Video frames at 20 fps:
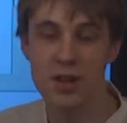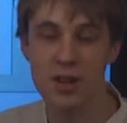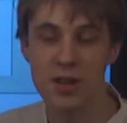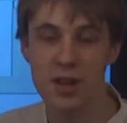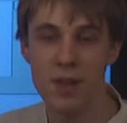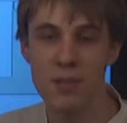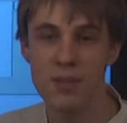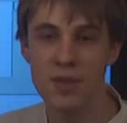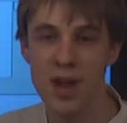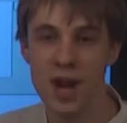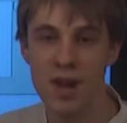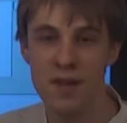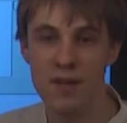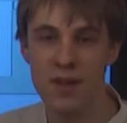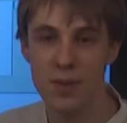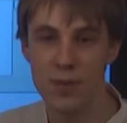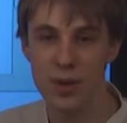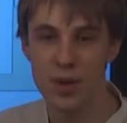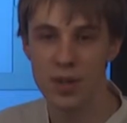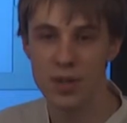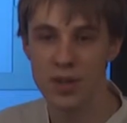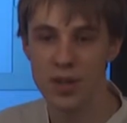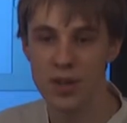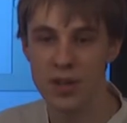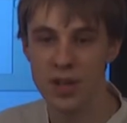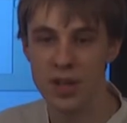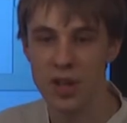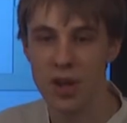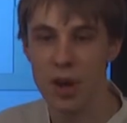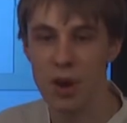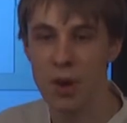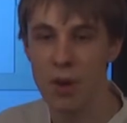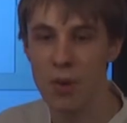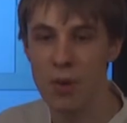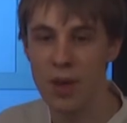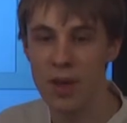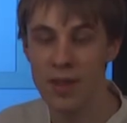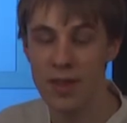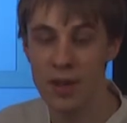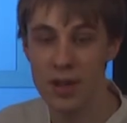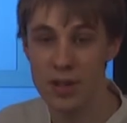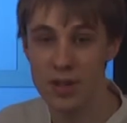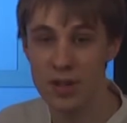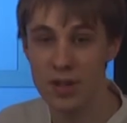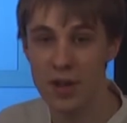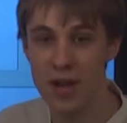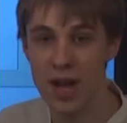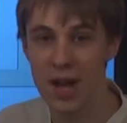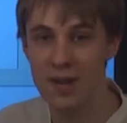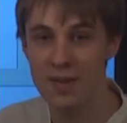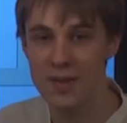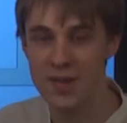a thumb drive that works on the go, and they also have